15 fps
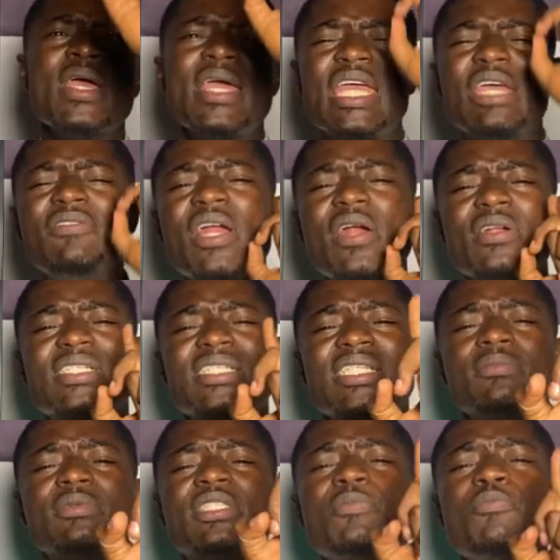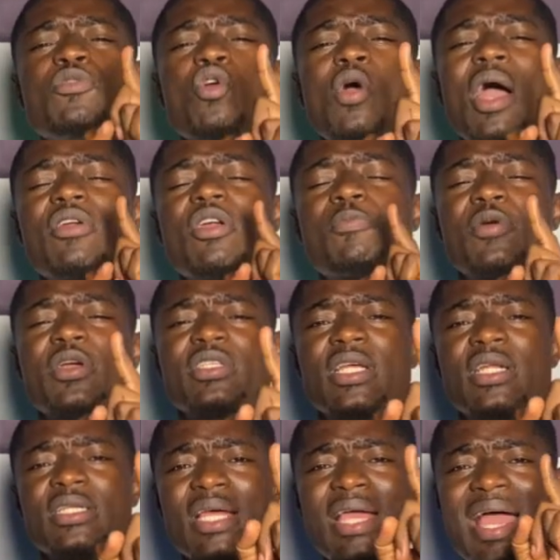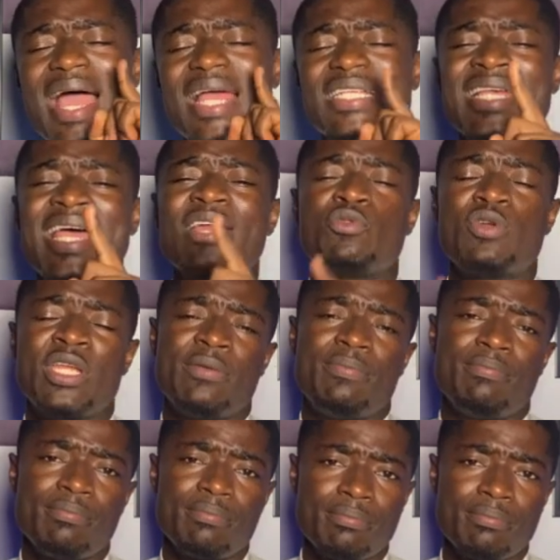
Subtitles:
if there is something beyond 100%, I side with him.